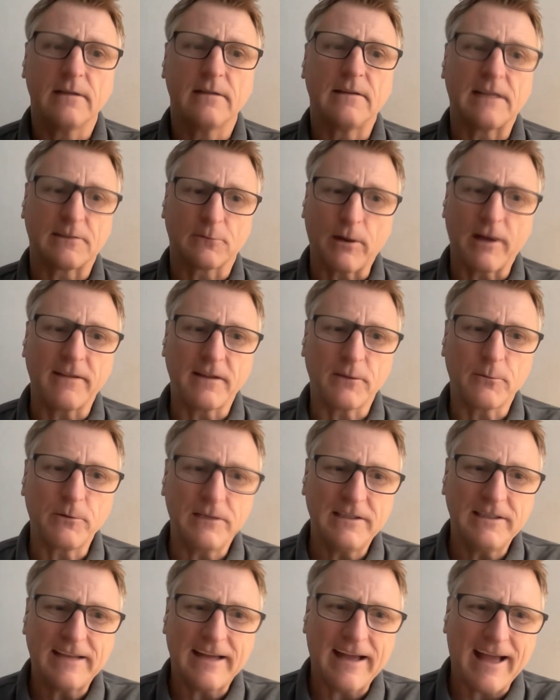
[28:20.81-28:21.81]
That's why I think we
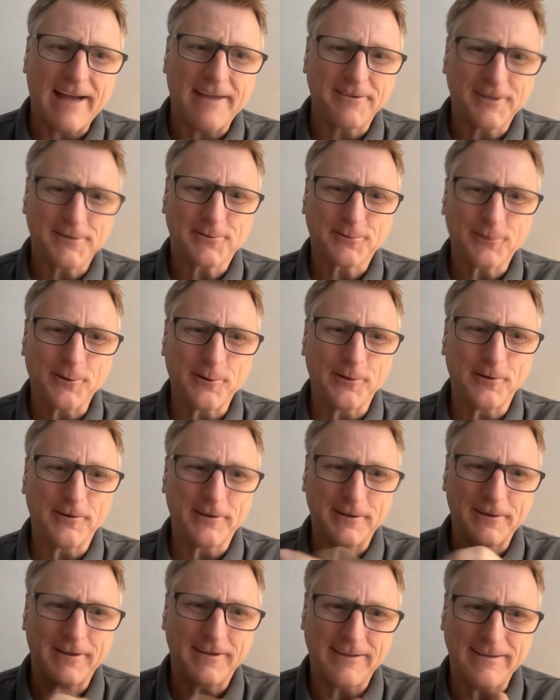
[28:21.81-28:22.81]
need to have
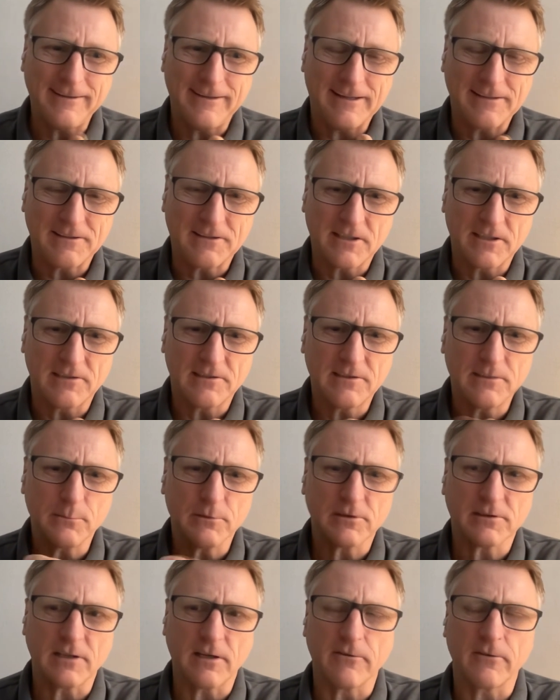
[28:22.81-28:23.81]
control and you know as
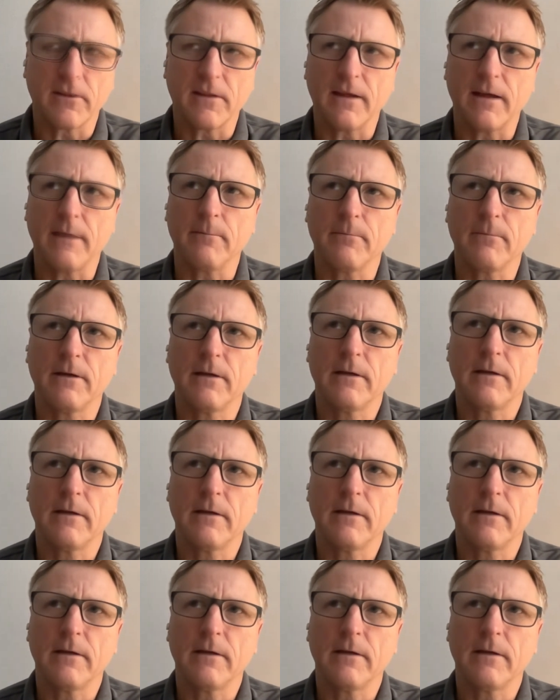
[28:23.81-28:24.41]
consumers over them.